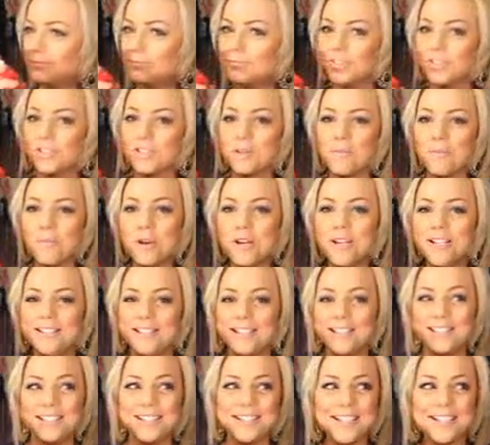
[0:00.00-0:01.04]
For some
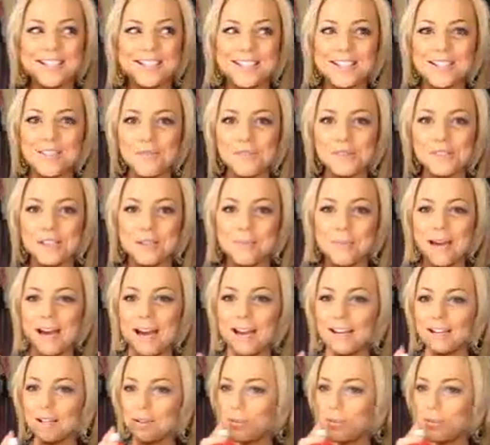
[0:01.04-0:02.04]
reason, that's like really bad.